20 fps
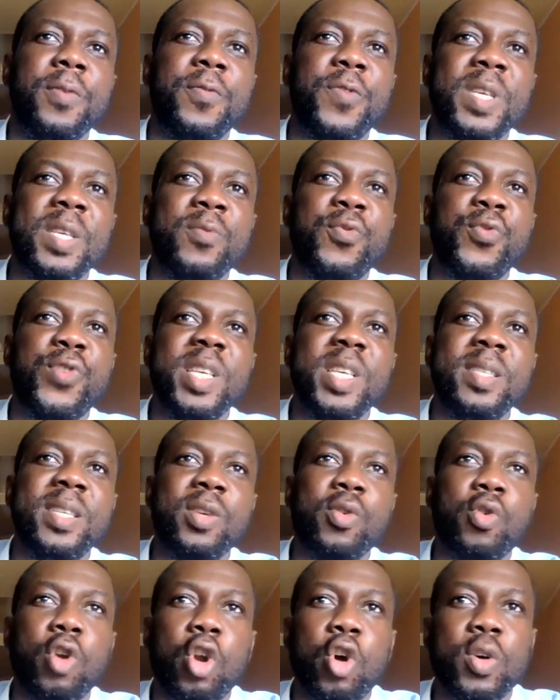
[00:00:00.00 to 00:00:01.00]

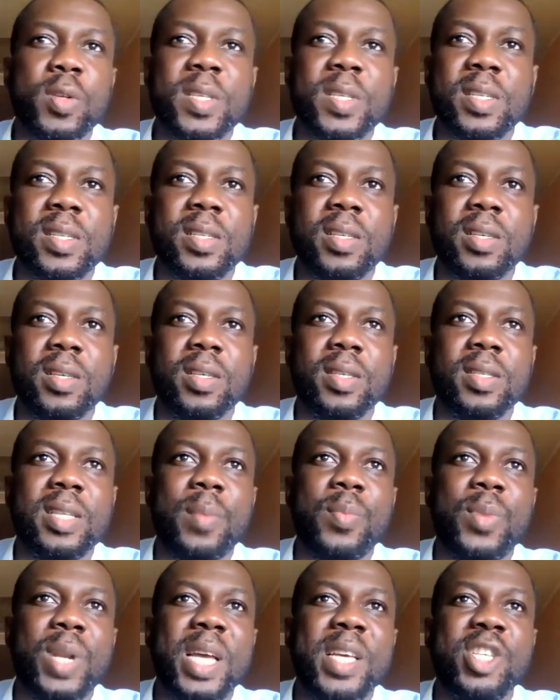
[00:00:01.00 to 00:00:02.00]
freezing clauses,
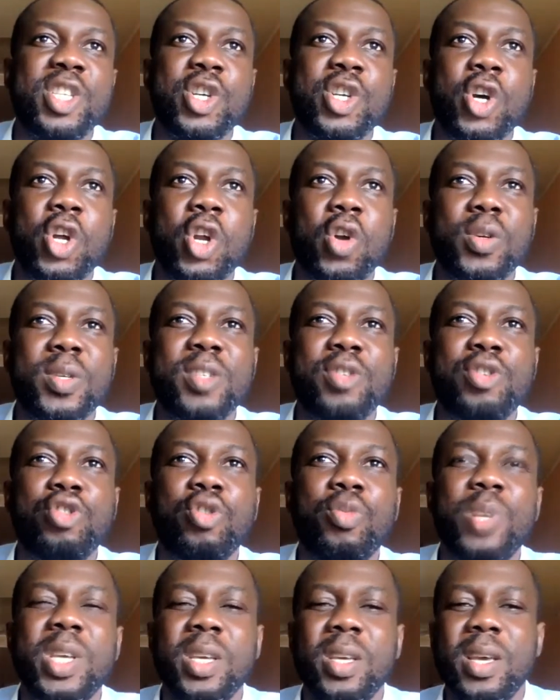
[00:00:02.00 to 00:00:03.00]
stabilization clauses
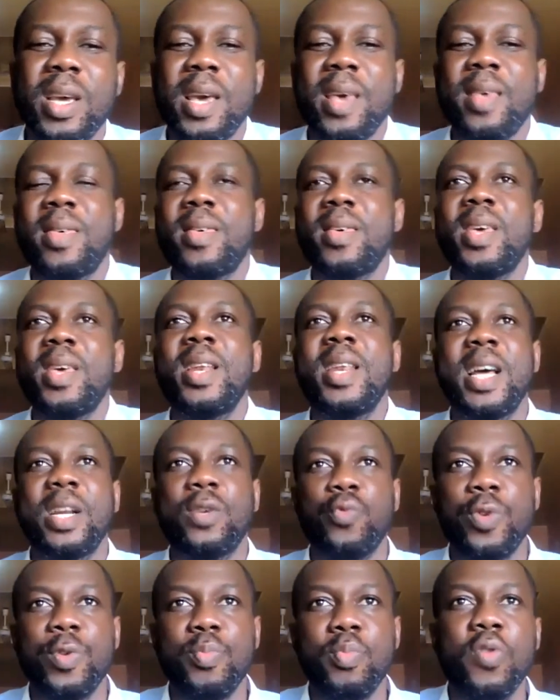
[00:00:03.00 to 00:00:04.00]
should be a thing
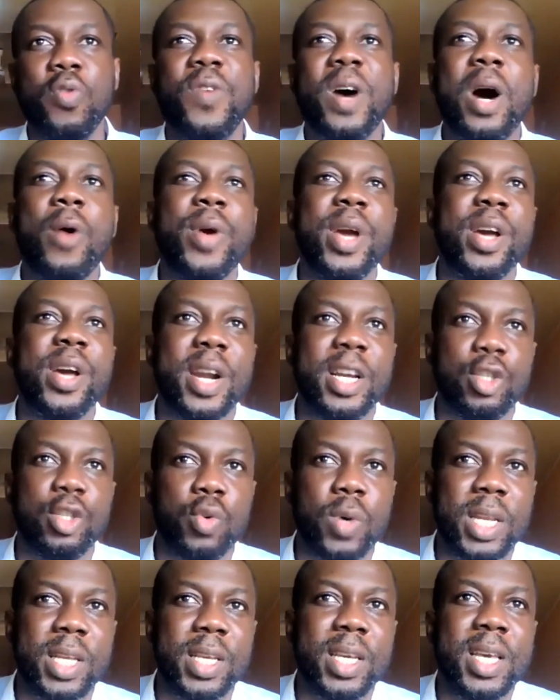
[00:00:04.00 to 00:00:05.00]
that we move away
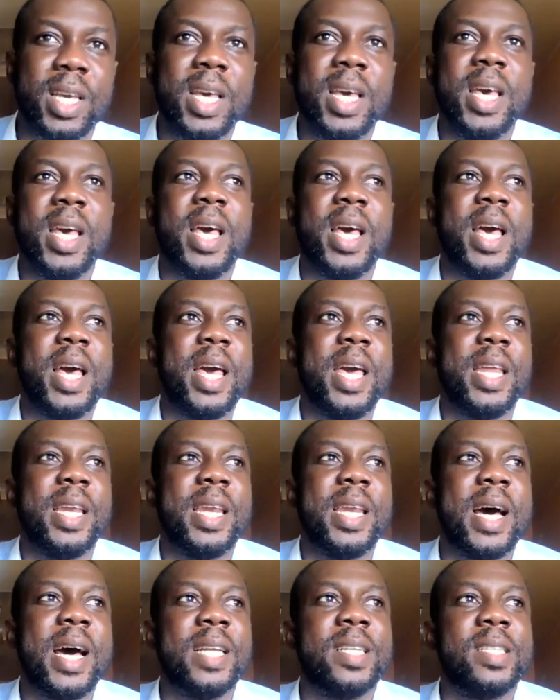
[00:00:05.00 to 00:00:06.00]
gradually,
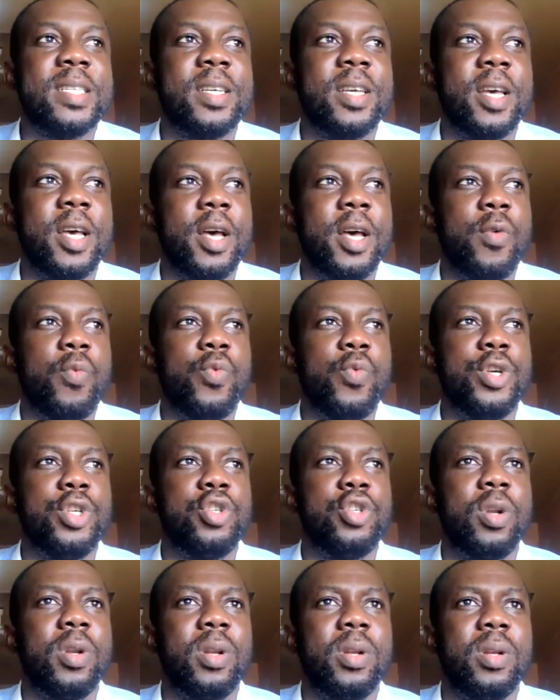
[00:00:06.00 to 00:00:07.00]
and that we
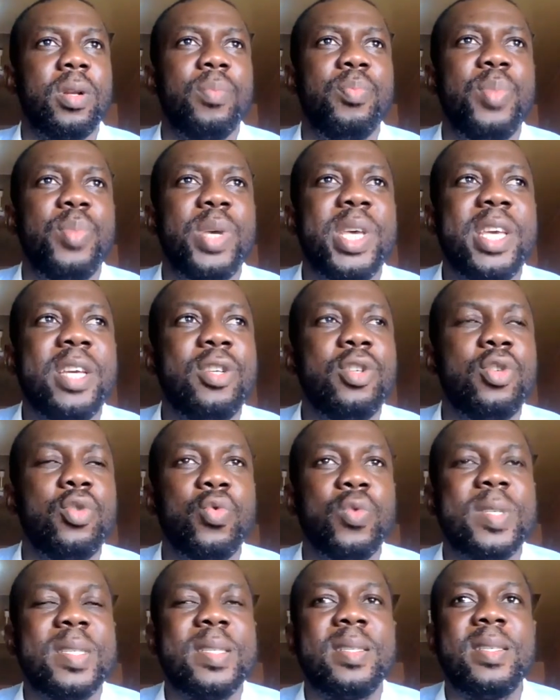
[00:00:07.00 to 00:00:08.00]
shall begin
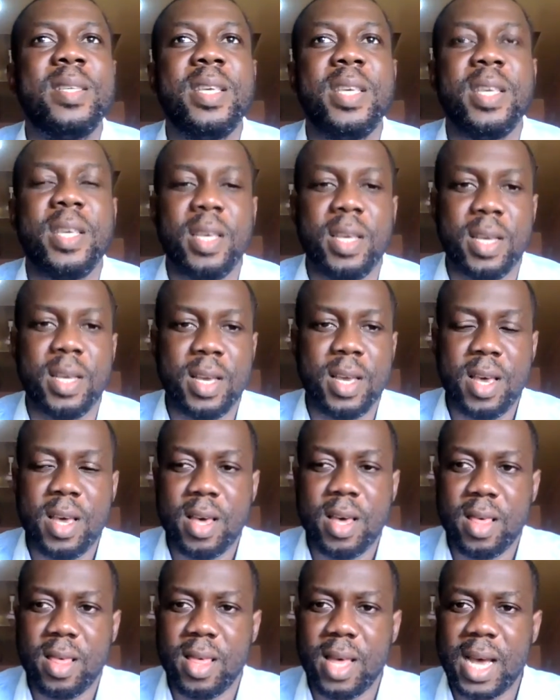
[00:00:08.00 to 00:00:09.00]
to see
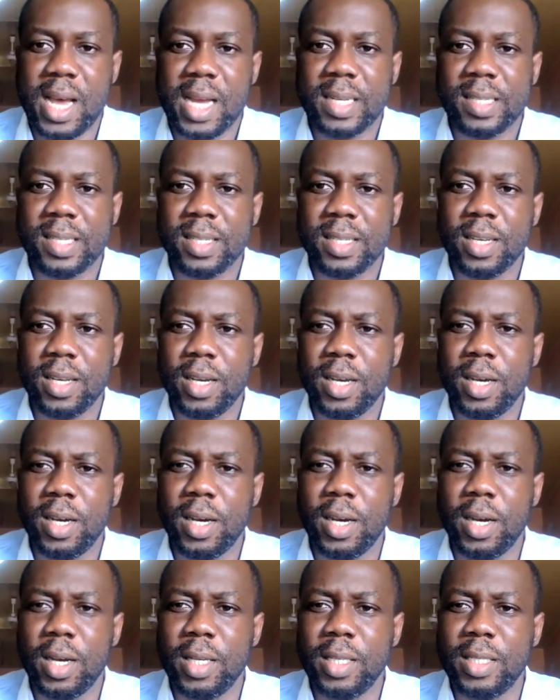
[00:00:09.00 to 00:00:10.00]
that
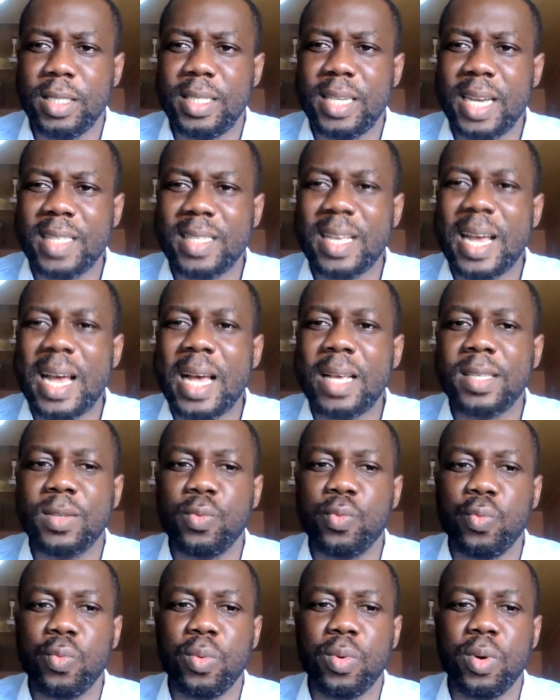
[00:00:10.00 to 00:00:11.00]
just
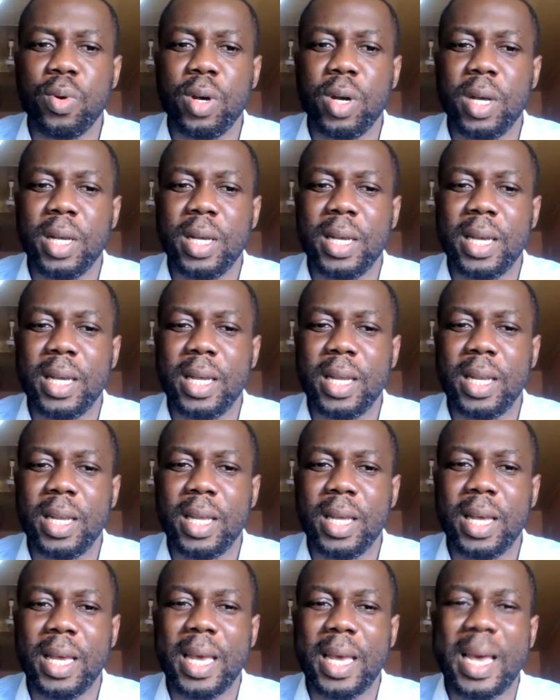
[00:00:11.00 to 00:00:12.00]
as
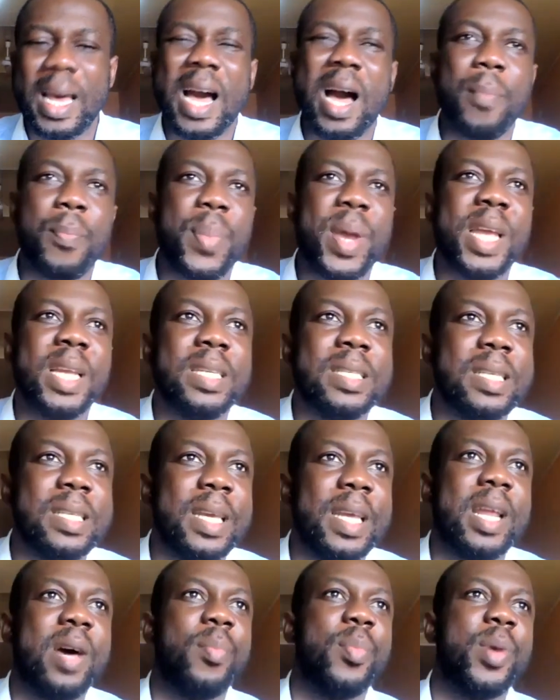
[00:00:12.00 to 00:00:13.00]
happened
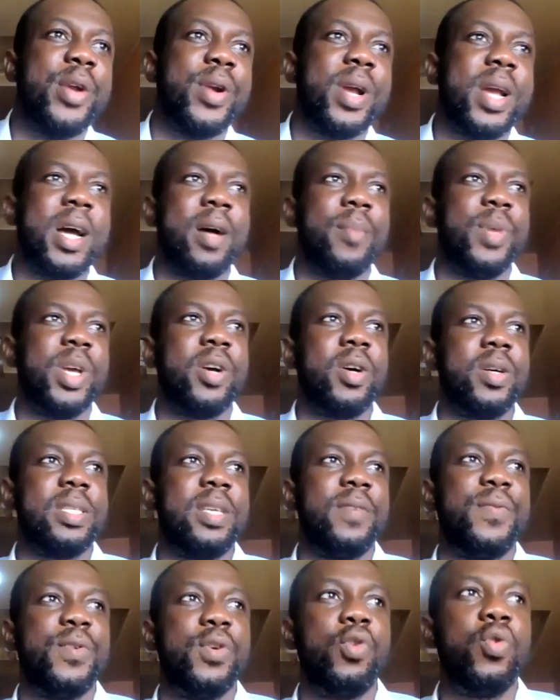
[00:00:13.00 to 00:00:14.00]
in America.
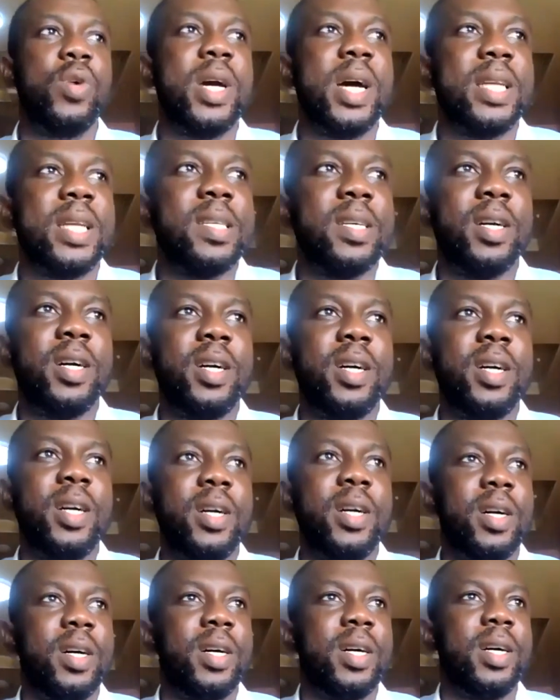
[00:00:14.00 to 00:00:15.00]
Because if you look at
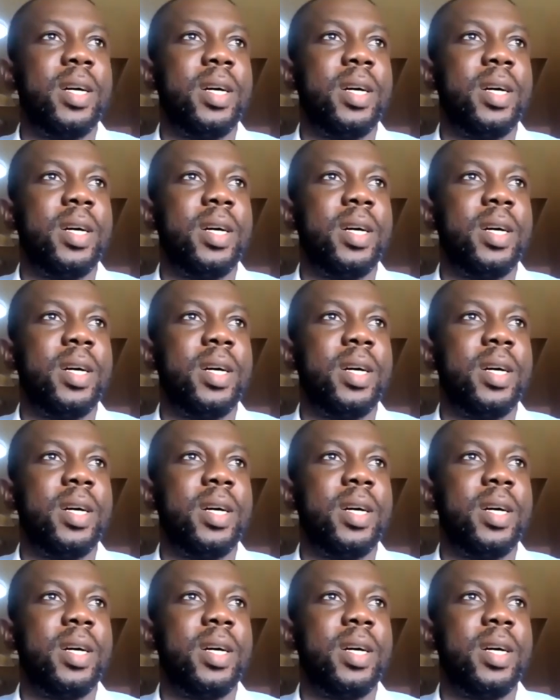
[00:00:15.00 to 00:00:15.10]
uh,